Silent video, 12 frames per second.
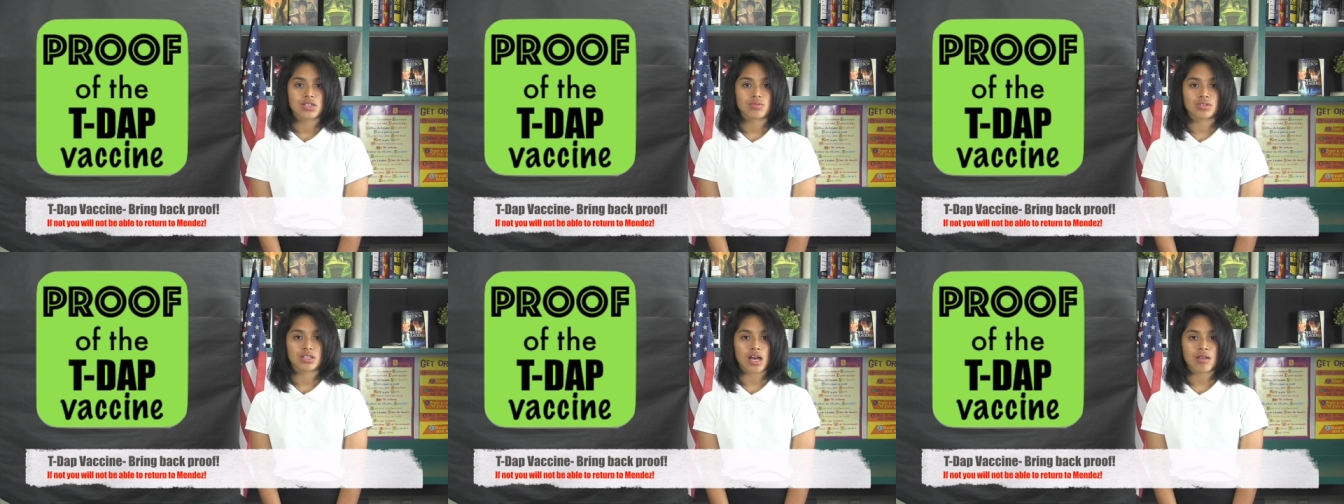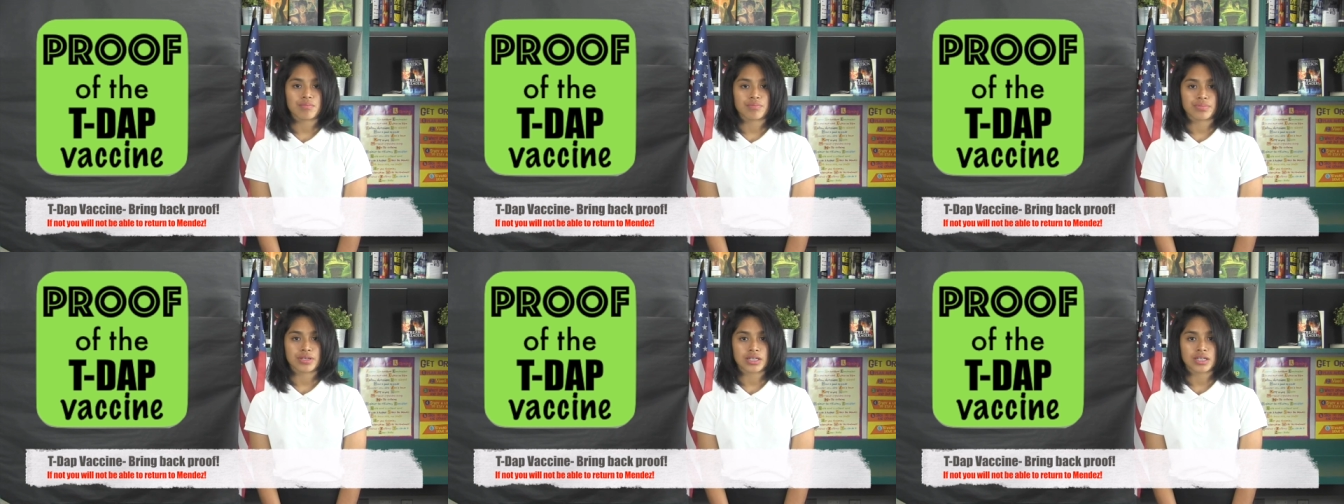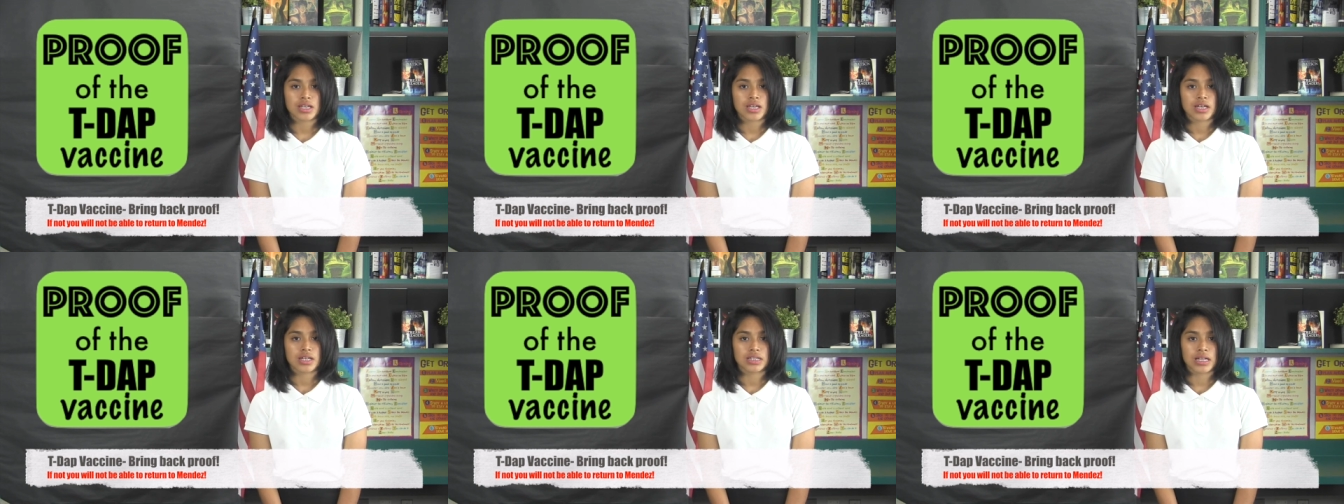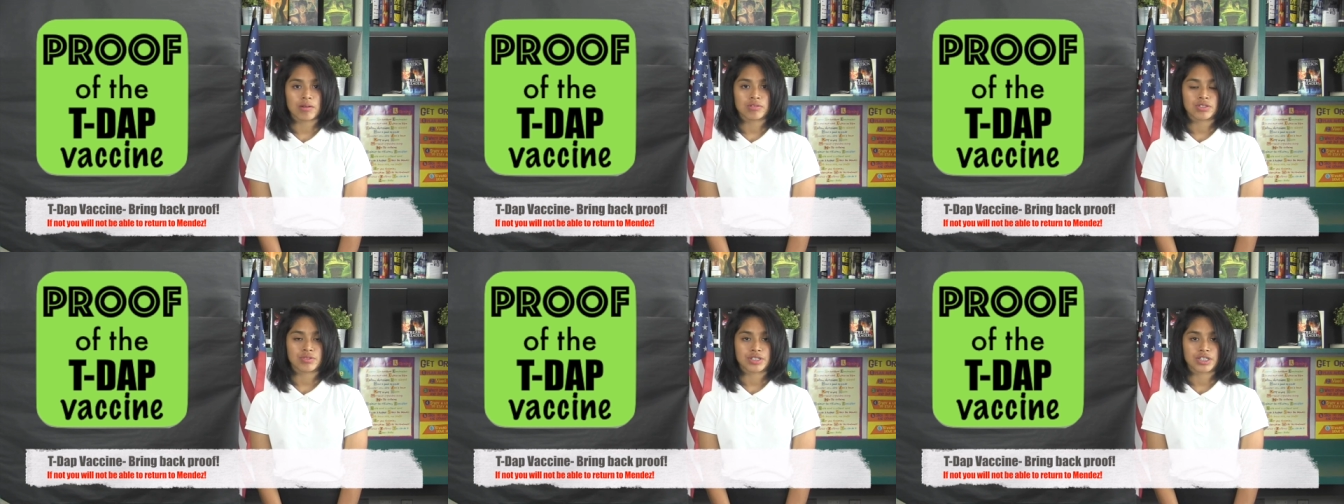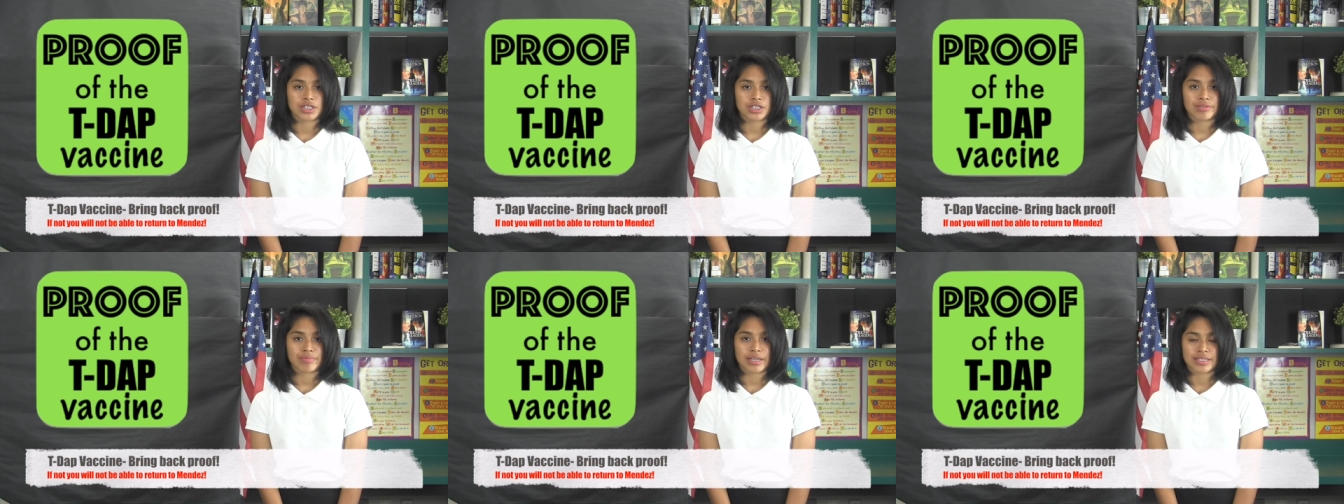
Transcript: you will not be allowed to return to